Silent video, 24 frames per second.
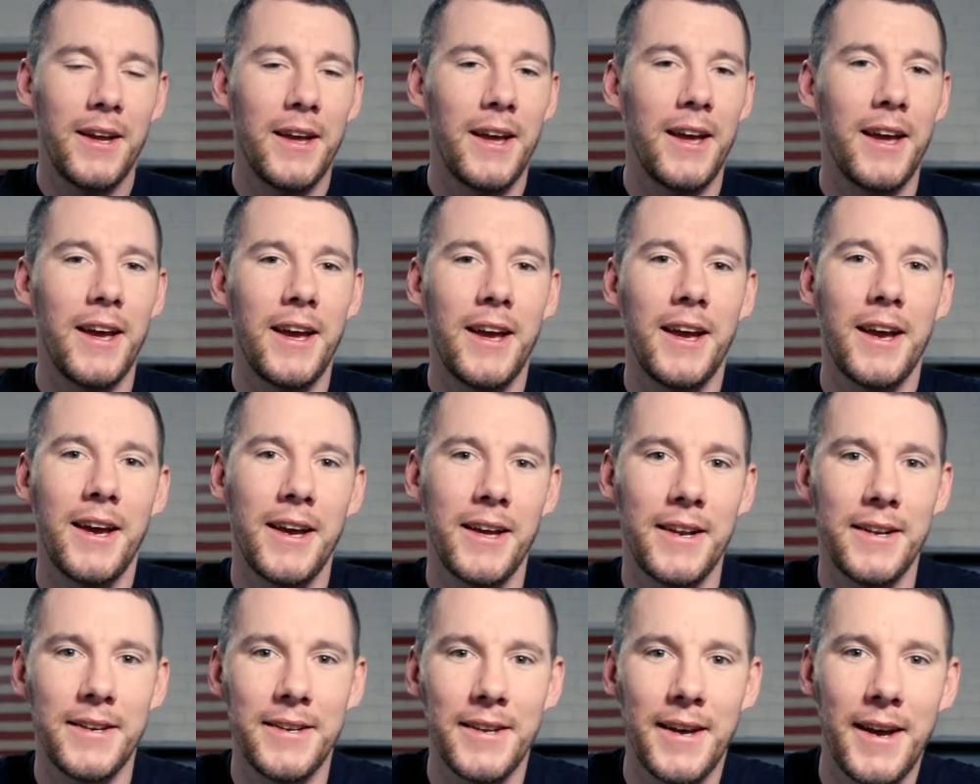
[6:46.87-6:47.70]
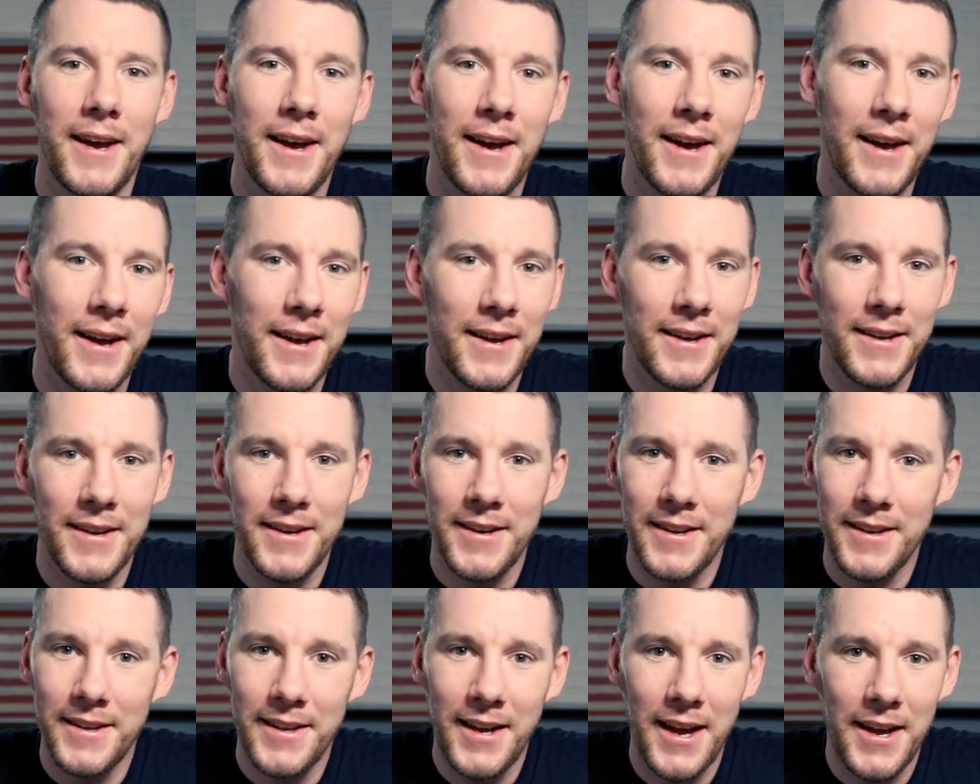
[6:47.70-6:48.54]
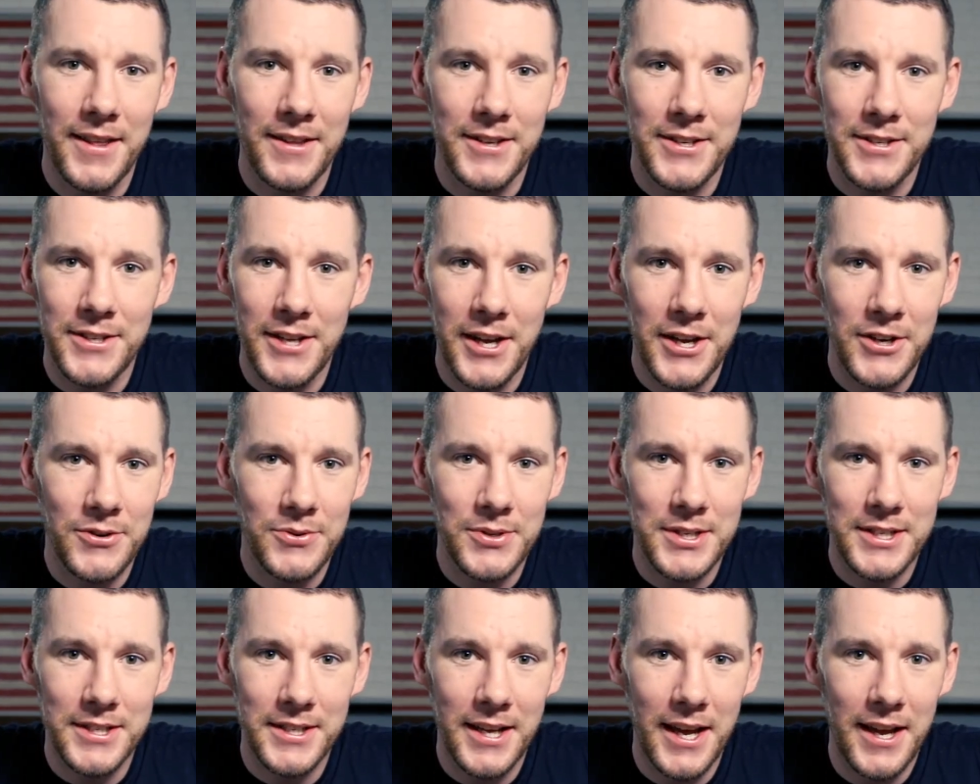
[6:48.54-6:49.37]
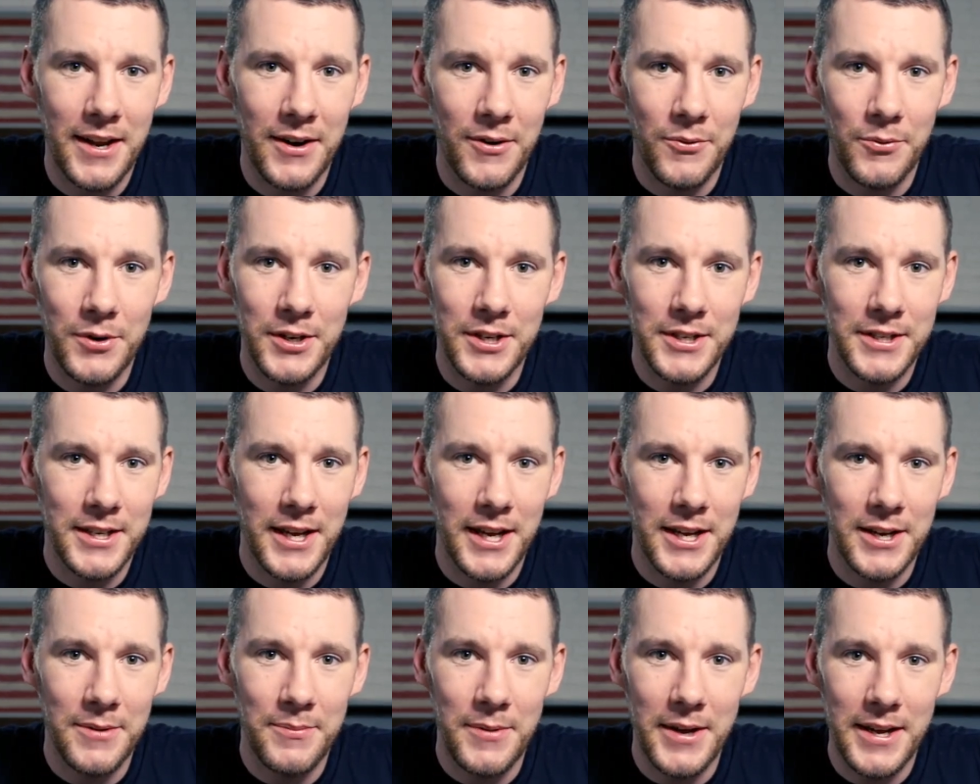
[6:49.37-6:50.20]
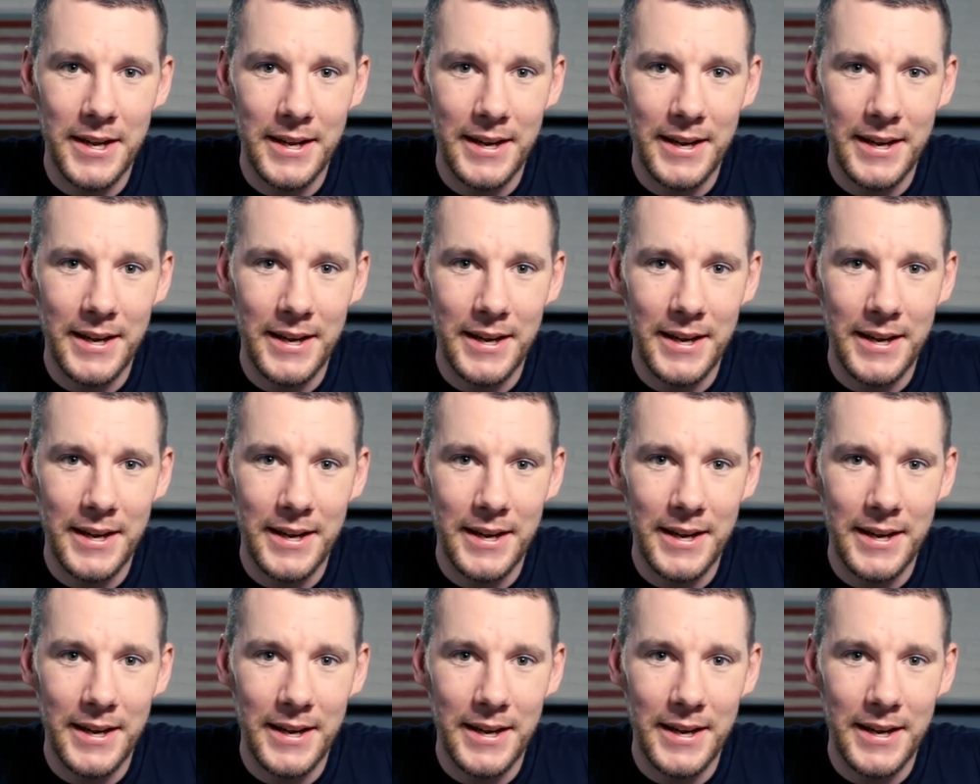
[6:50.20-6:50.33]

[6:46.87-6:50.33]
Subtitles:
and yeah, the stage was set and we just had to make it